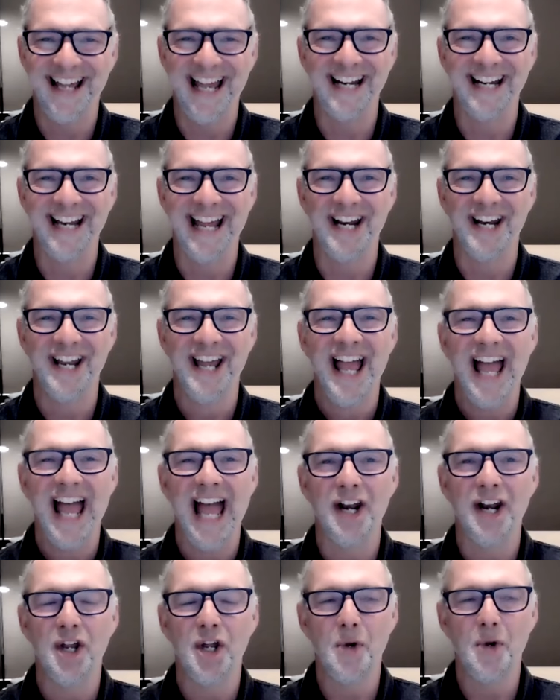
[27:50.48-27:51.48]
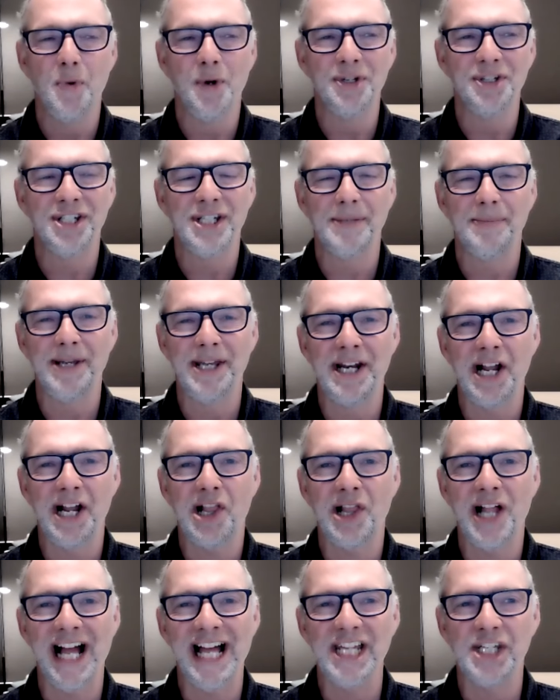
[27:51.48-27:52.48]
And and and who wants to be in a
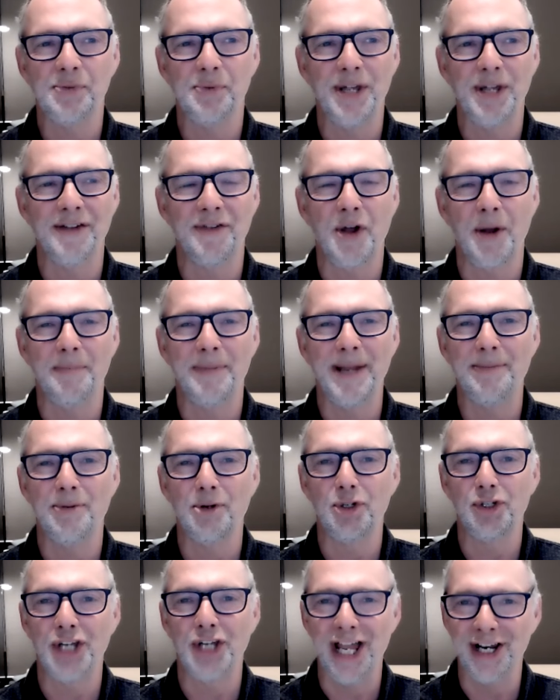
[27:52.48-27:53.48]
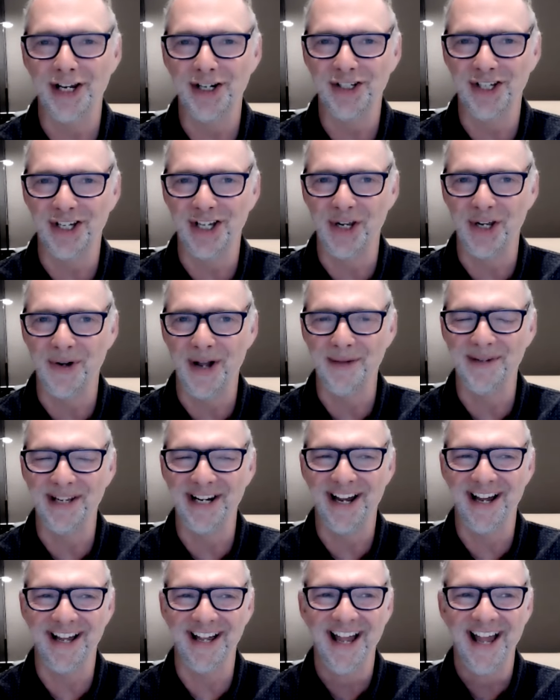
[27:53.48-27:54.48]
class where you've got people challenging you? I mean,
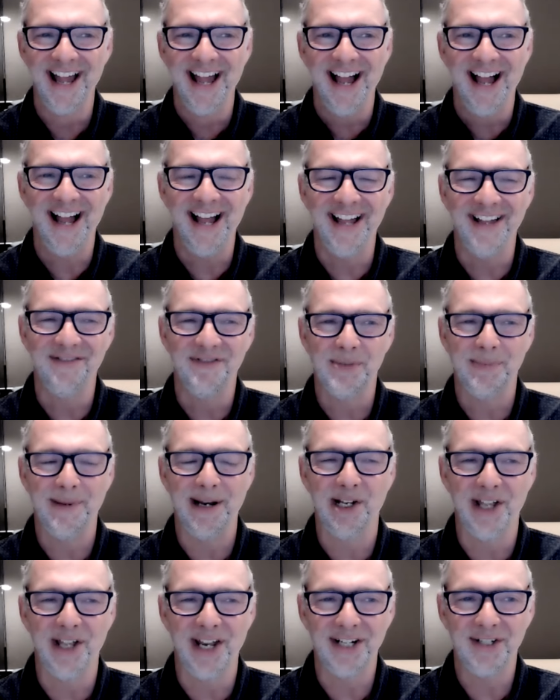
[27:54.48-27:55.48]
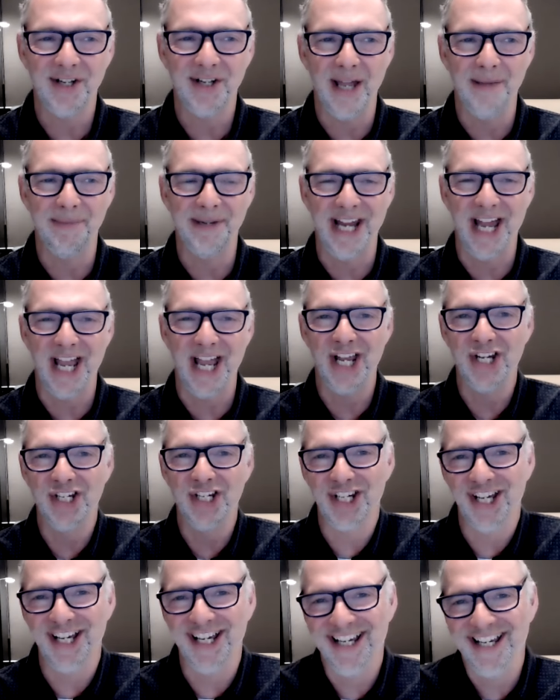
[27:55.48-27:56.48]
I I've spent a lot of time in
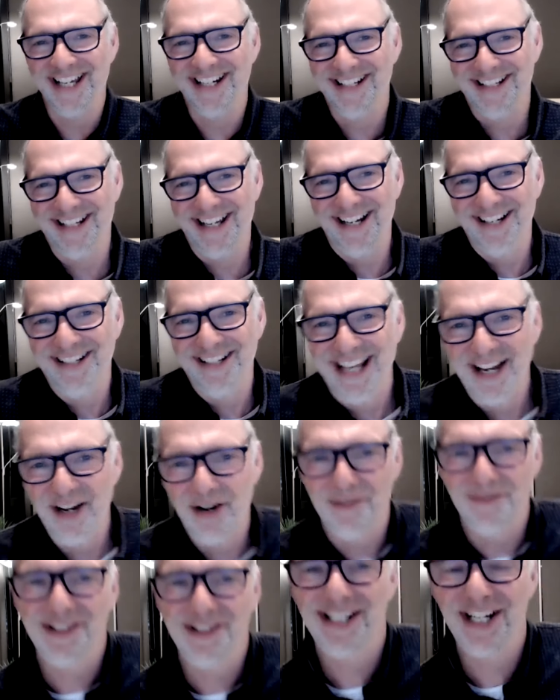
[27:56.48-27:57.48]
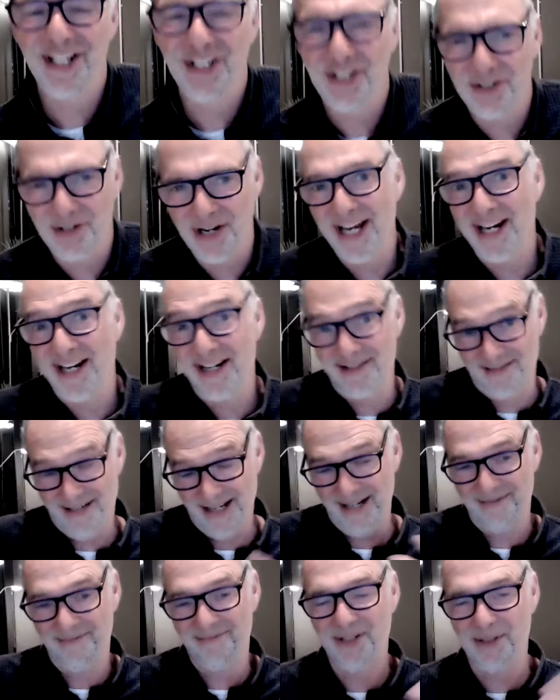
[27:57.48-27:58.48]
Asia and and and obviously in Australia and,
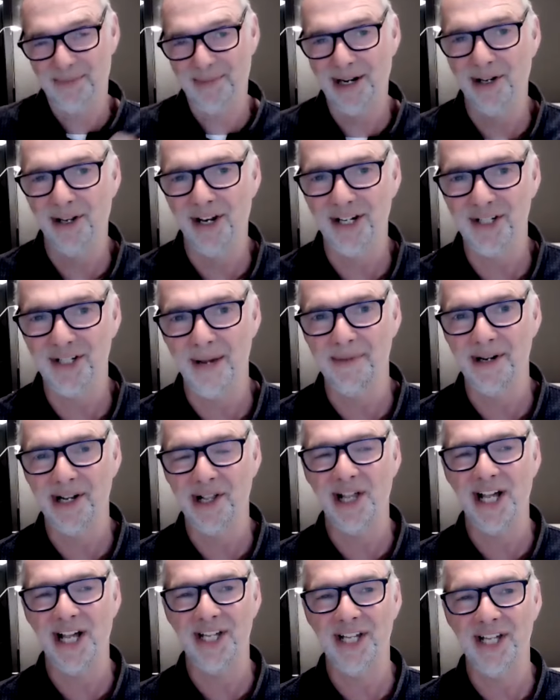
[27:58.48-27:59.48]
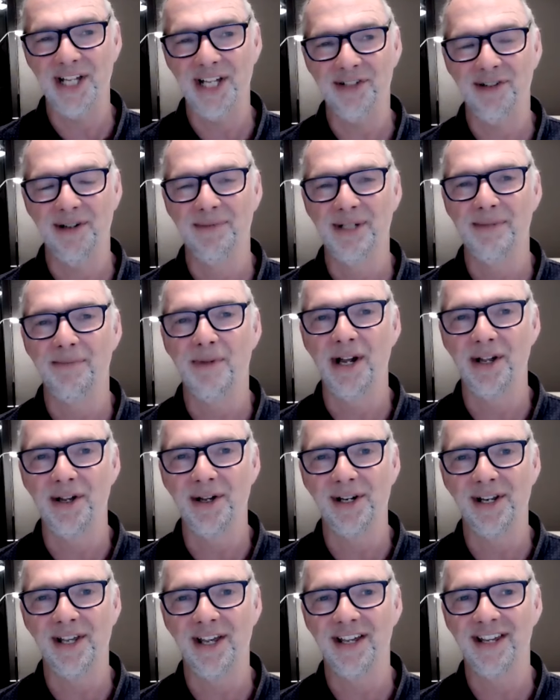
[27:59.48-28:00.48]
and spent a lot of time in classrooms in my
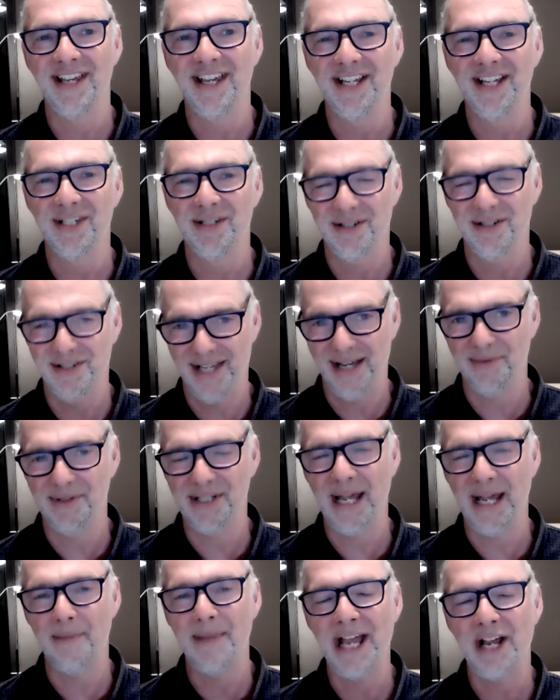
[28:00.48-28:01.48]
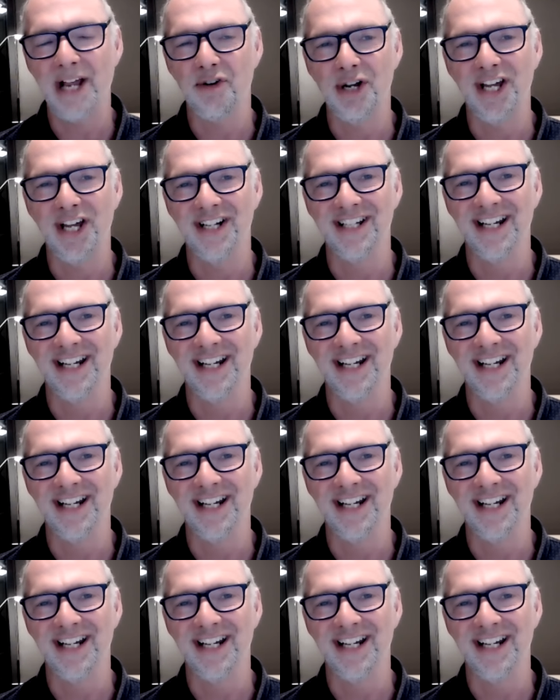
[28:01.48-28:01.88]
earlier years because that was our background.